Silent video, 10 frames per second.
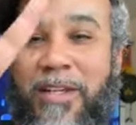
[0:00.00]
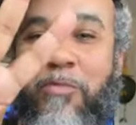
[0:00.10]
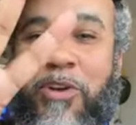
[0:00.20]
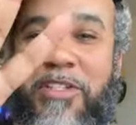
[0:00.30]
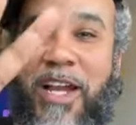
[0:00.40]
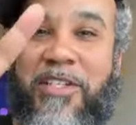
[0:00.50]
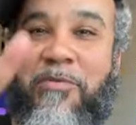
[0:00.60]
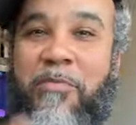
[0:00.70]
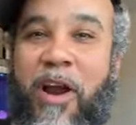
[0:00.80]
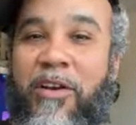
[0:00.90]
appreciate
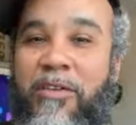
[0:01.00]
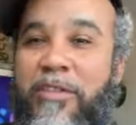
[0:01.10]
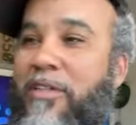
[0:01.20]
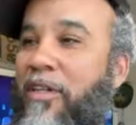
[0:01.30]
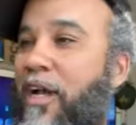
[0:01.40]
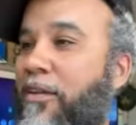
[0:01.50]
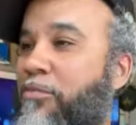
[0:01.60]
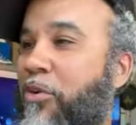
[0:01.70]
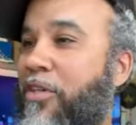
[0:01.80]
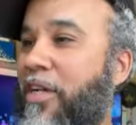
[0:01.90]
you, Murder.
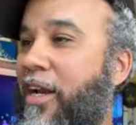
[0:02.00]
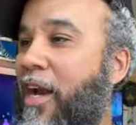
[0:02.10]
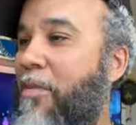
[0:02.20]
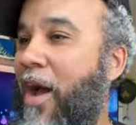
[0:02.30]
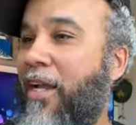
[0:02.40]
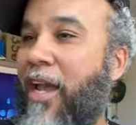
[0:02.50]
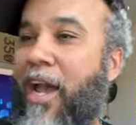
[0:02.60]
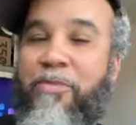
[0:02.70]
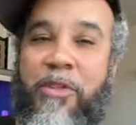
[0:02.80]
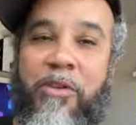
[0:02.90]
Appreciate everybody
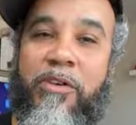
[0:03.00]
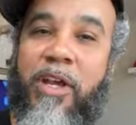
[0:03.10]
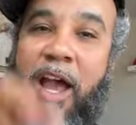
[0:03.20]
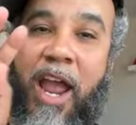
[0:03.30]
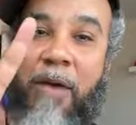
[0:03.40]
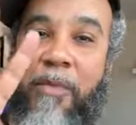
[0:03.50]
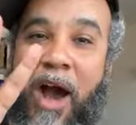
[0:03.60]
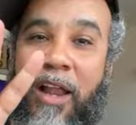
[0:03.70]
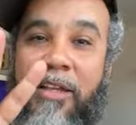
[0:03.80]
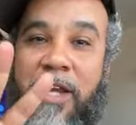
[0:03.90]
came through. Hey, I'm going to
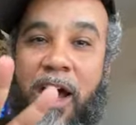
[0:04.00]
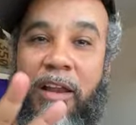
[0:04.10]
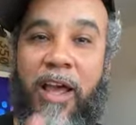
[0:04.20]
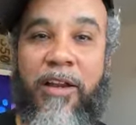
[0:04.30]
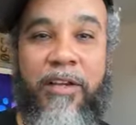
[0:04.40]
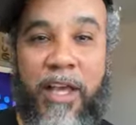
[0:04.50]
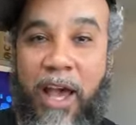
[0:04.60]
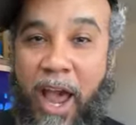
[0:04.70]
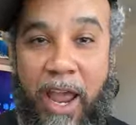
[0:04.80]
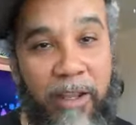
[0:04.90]
holler at y'all later.
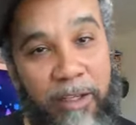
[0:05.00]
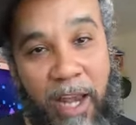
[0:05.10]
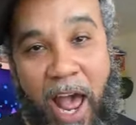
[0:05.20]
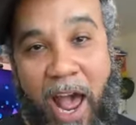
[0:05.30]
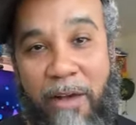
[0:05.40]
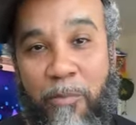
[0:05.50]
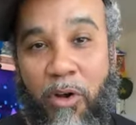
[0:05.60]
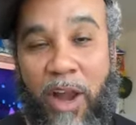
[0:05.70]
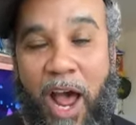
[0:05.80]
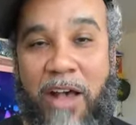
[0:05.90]
Hey, live,
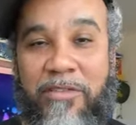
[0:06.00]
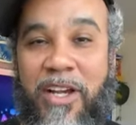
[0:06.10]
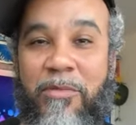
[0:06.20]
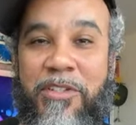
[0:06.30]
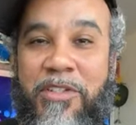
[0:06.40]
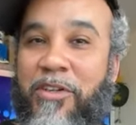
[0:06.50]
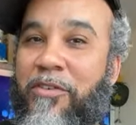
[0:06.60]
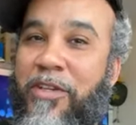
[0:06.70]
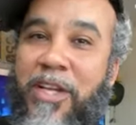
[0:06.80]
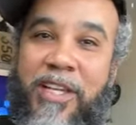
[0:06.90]
more lives coming
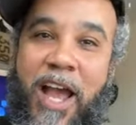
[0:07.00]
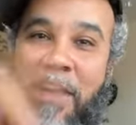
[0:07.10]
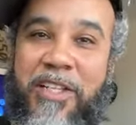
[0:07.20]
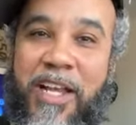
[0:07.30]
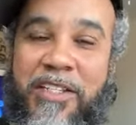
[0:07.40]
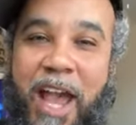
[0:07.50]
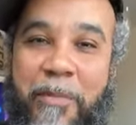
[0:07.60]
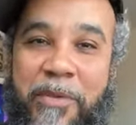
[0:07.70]
soon. Y'all stay tapped